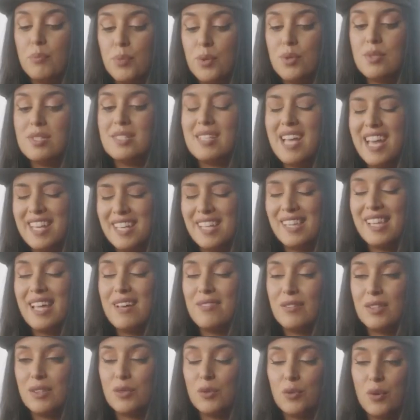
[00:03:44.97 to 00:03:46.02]
Post
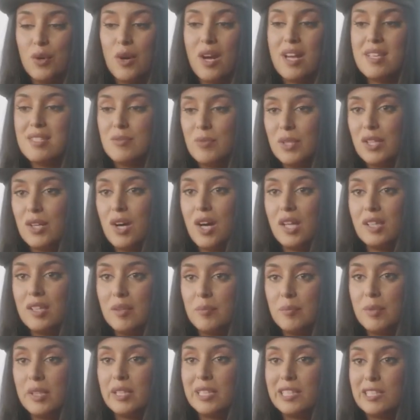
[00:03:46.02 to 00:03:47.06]
9/11, or as we call
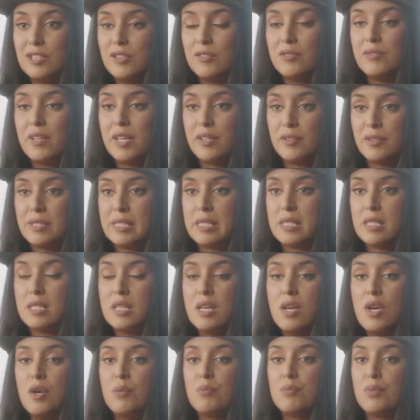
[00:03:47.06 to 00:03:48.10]
it, millennial veterans,
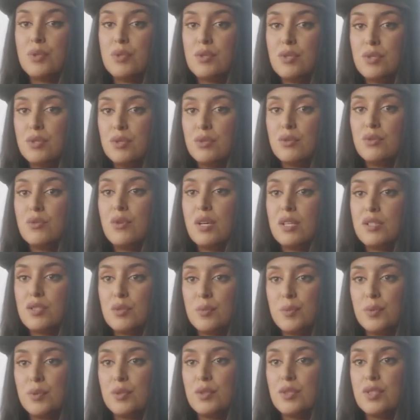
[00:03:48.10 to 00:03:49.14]
pursue
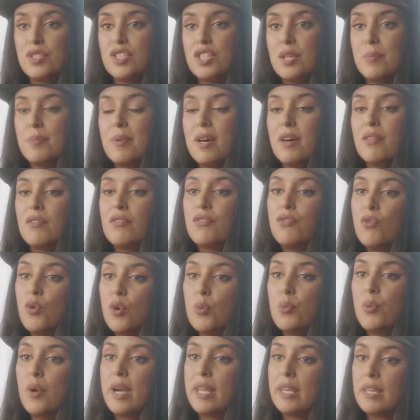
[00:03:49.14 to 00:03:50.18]
entrepreneurship at
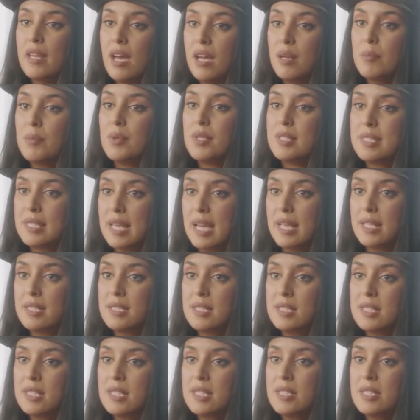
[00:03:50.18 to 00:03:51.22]
4.9%.